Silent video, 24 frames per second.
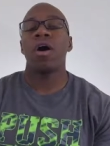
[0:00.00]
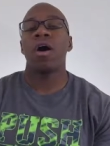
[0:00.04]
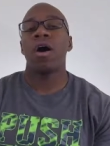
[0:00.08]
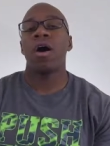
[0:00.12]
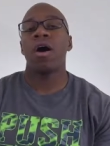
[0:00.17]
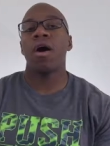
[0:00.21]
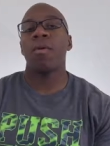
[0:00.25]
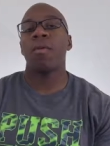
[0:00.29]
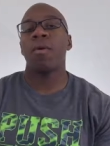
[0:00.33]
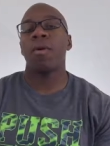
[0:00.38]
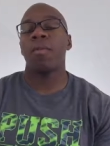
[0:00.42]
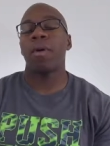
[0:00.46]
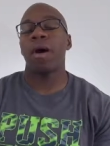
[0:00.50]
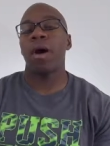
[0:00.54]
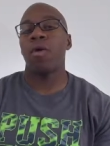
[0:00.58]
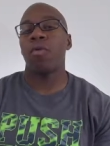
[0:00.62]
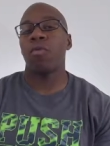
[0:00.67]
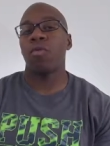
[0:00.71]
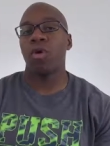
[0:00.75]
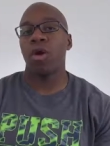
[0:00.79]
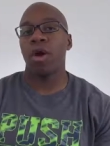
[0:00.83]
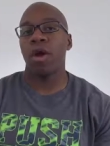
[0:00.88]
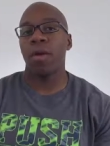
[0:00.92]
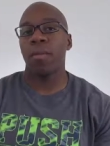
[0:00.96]
um,
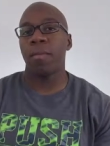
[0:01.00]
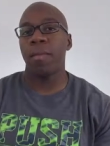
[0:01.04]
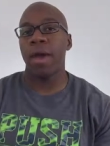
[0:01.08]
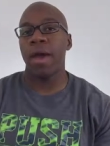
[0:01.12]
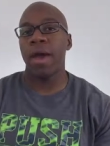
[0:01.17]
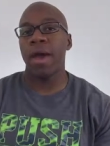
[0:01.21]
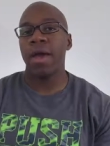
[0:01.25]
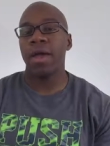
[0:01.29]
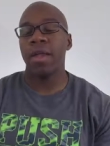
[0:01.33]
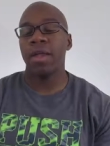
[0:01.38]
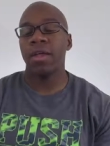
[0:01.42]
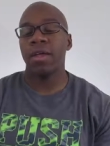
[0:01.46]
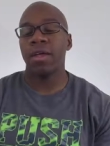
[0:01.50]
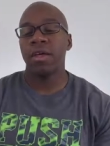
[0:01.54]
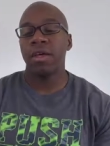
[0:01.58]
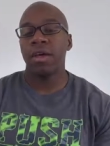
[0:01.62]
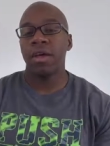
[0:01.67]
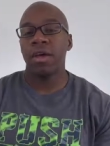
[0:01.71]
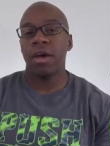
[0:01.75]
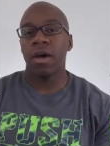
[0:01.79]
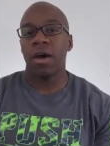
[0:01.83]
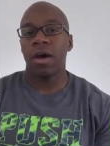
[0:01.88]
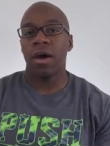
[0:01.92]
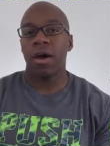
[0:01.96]
about where I'm at
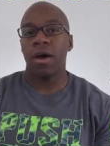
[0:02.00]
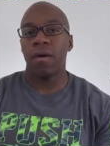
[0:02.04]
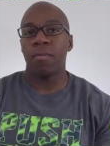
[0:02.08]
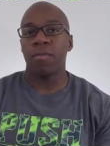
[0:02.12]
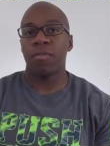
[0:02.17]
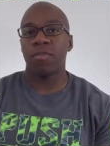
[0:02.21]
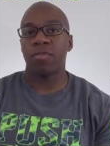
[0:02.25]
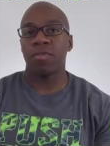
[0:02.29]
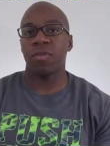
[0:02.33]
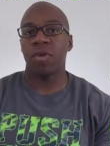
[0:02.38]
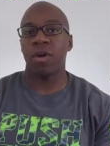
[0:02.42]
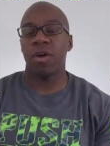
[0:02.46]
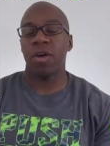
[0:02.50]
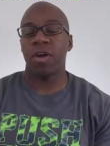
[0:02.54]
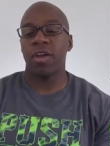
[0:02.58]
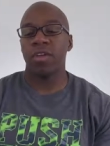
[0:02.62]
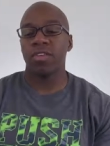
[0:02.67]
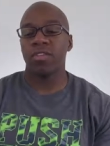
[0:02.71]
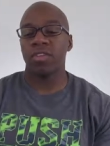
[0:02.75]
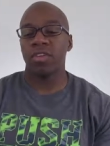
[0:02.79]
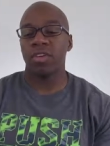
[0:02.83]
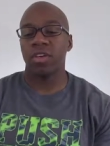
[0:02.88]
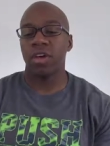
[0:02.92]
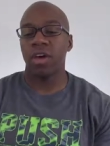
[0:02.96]
um, as far
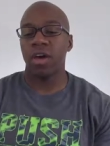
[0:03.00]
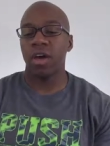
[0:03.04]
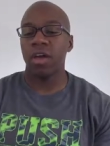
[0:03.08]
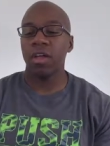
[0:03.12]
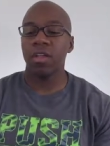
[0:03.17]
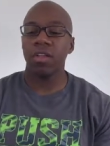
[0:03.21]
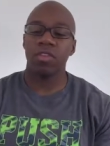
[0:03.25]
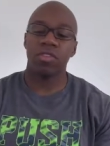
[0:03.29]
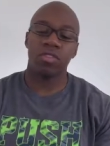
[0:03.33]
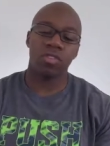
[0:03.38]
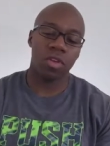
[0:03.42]
as the cut.